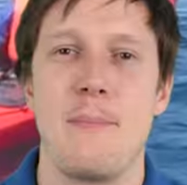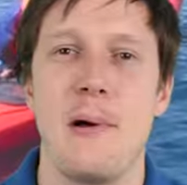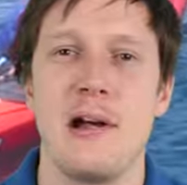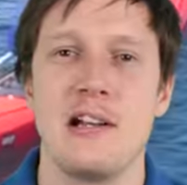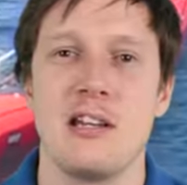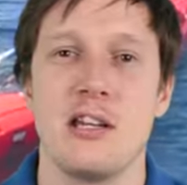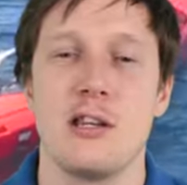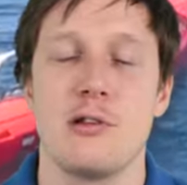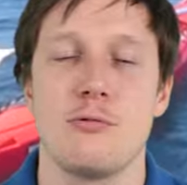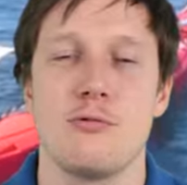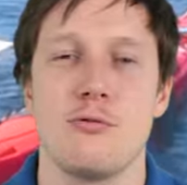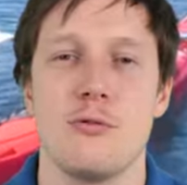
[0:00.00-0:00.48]

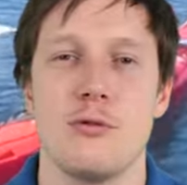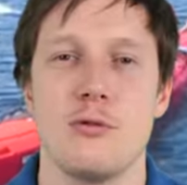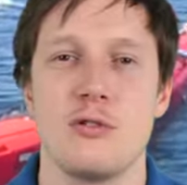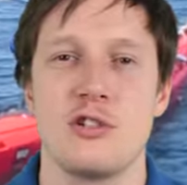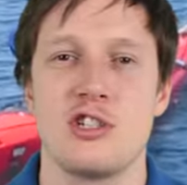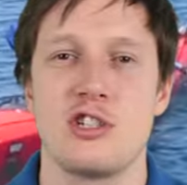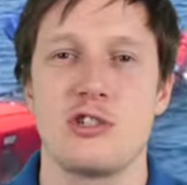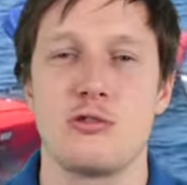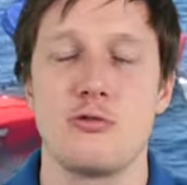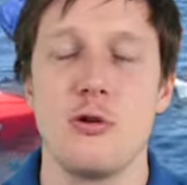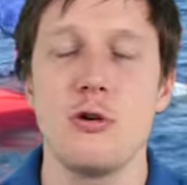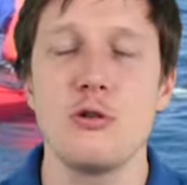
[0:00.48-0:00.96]
battled through
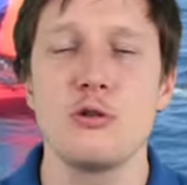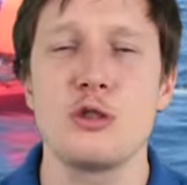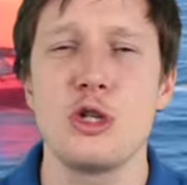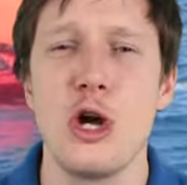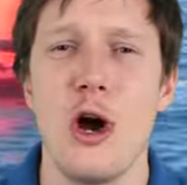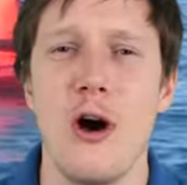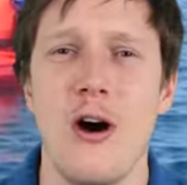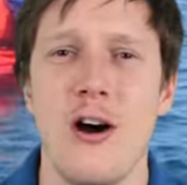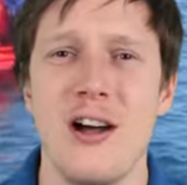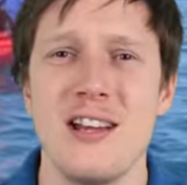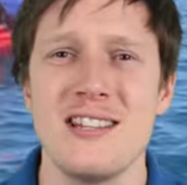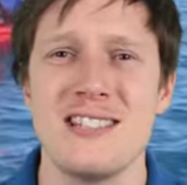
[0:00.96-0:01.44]
strong
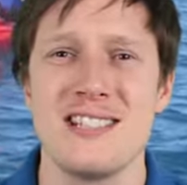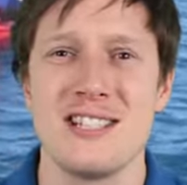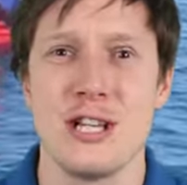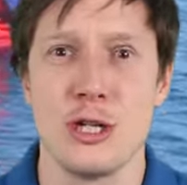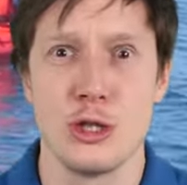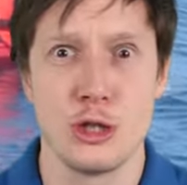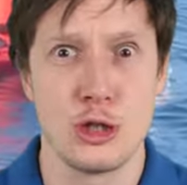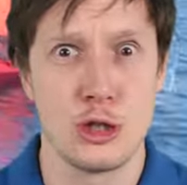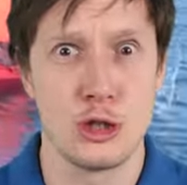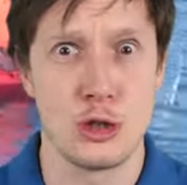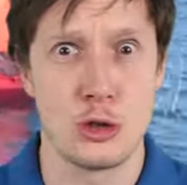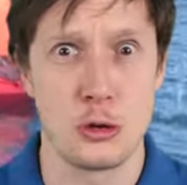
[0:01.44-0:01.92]
tides,
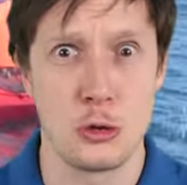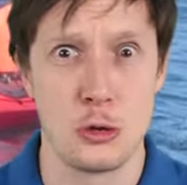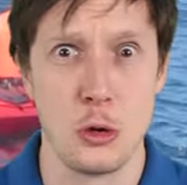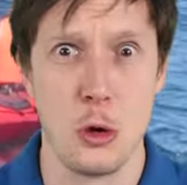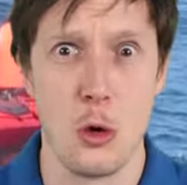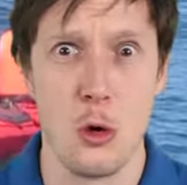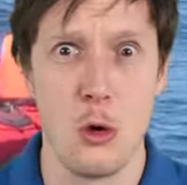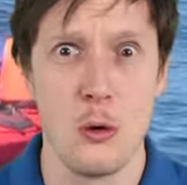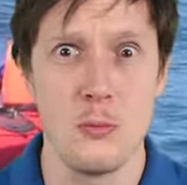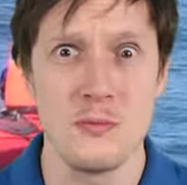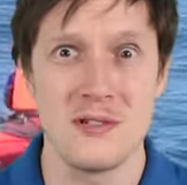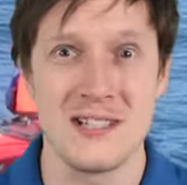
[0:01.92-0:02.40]

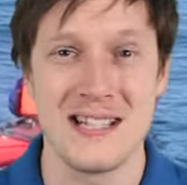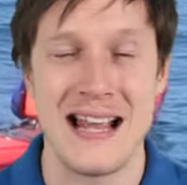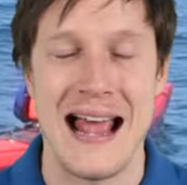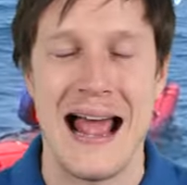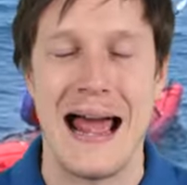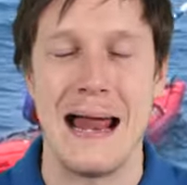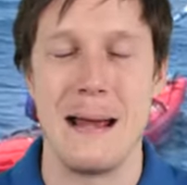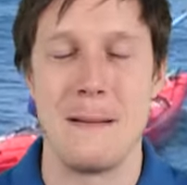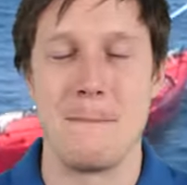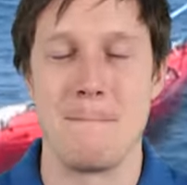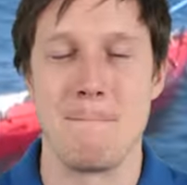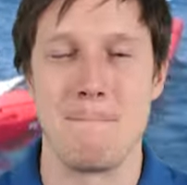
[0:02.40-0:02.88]
storms,
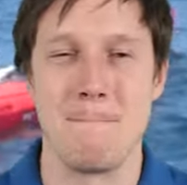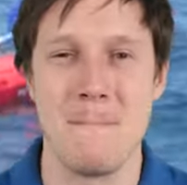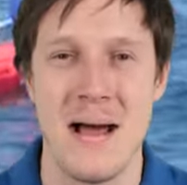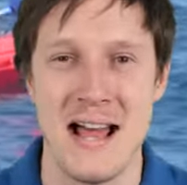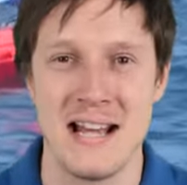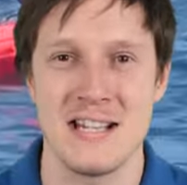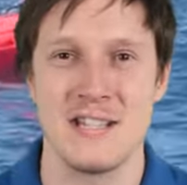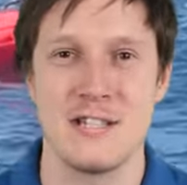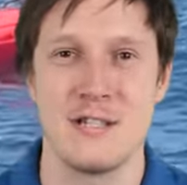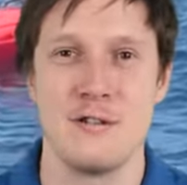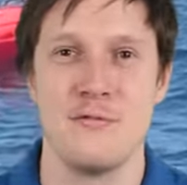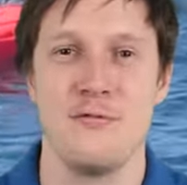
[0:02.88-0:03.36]
and
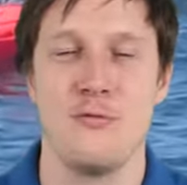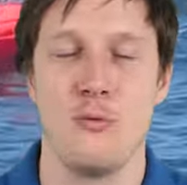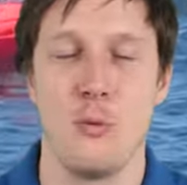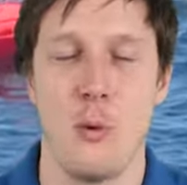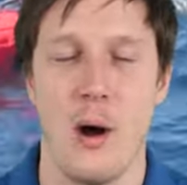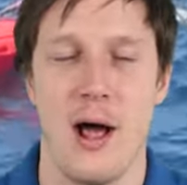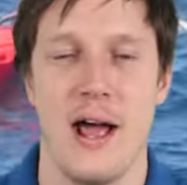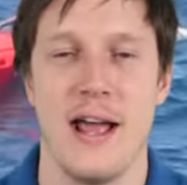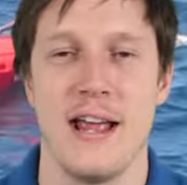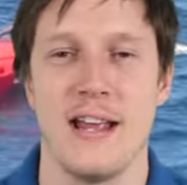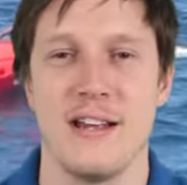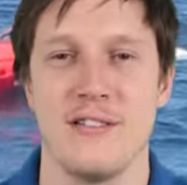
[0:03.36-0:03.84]
massive
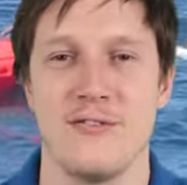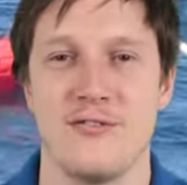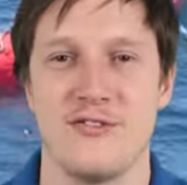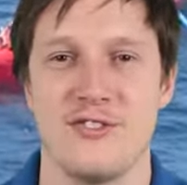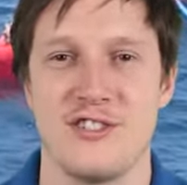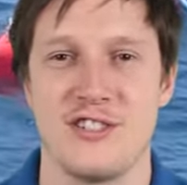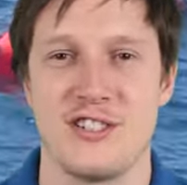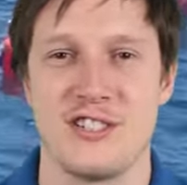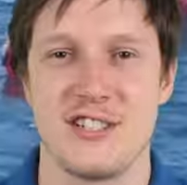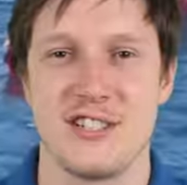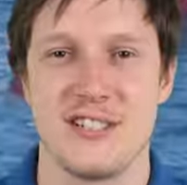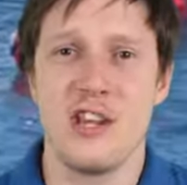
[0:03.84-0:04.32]

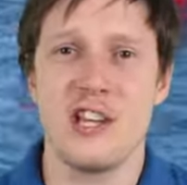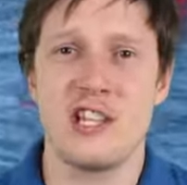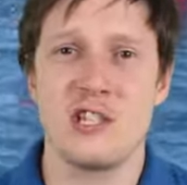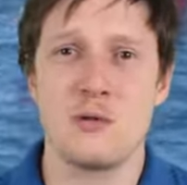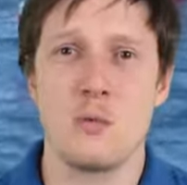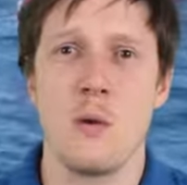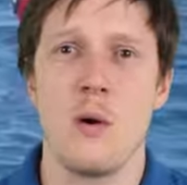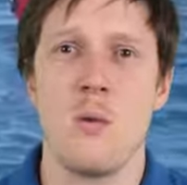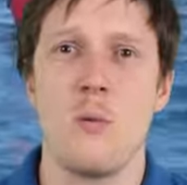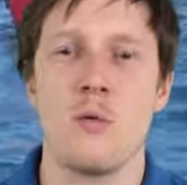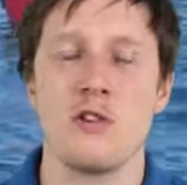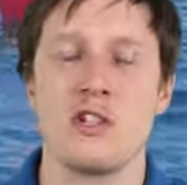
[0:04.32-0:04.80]
waves. This
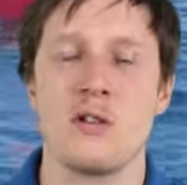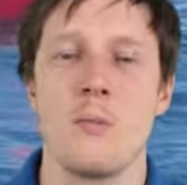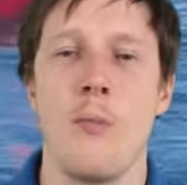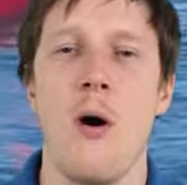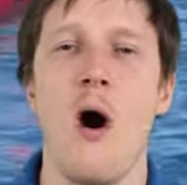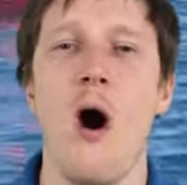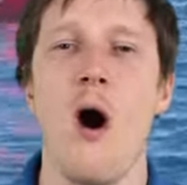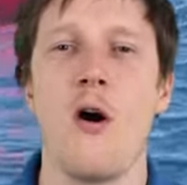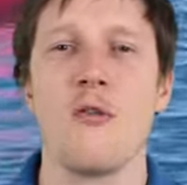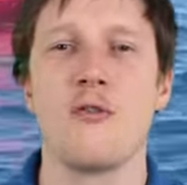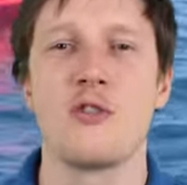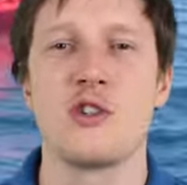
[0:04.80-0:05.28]
swim was a
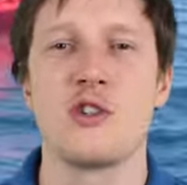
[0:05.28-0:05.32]
part